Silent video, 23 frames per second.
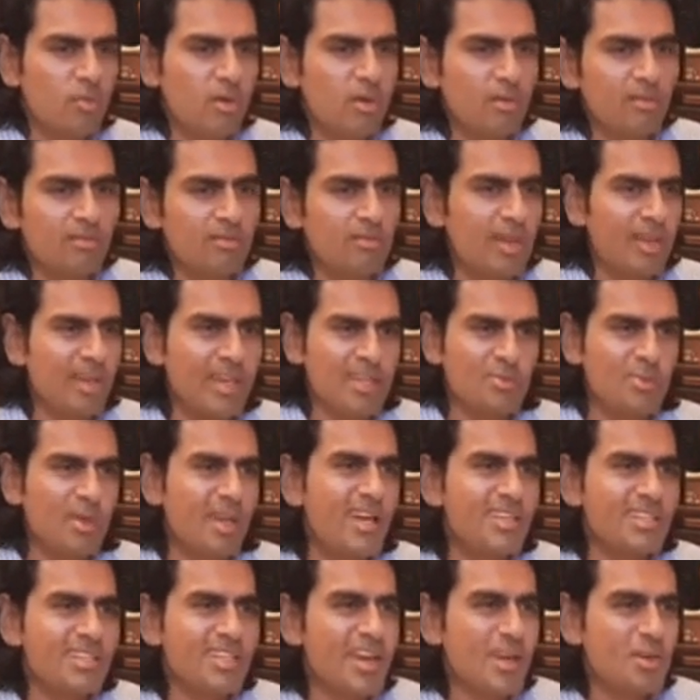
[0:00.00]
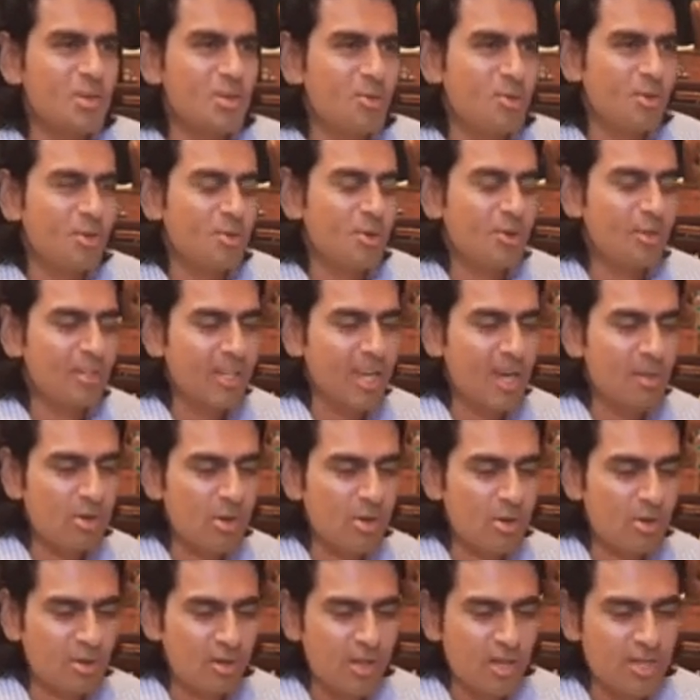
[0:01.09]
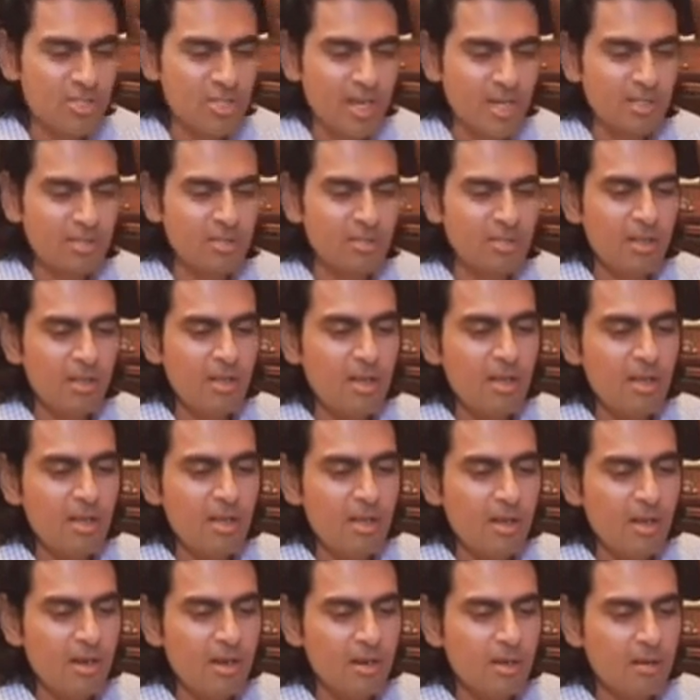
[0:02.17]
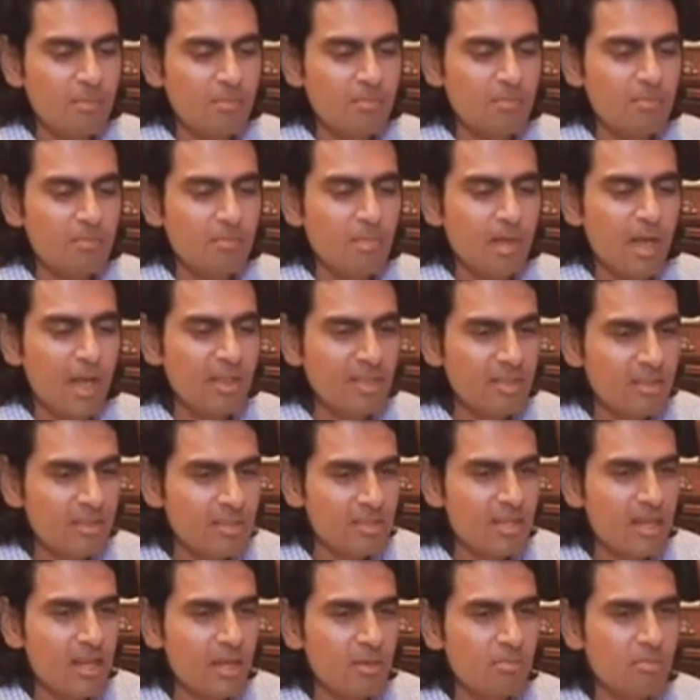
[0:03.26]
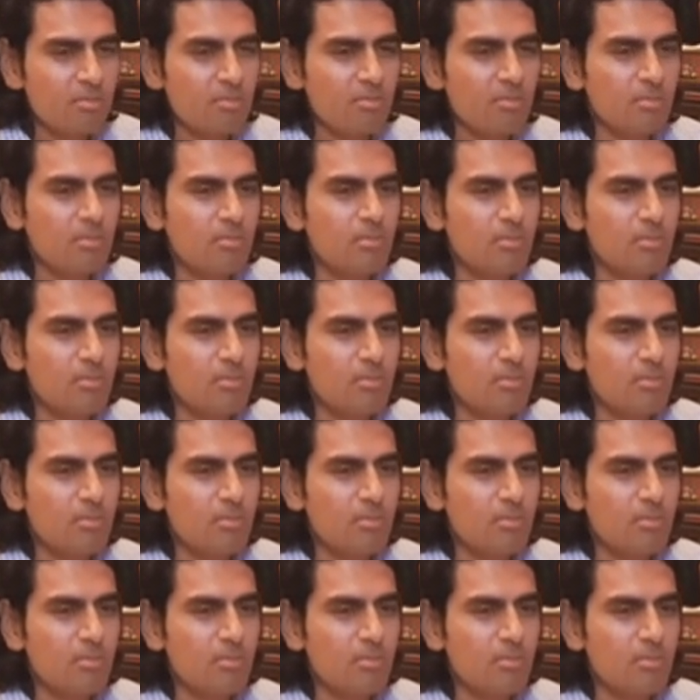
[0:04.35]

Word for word: when I guess we last had you on, on camera on our channel, um, at the time,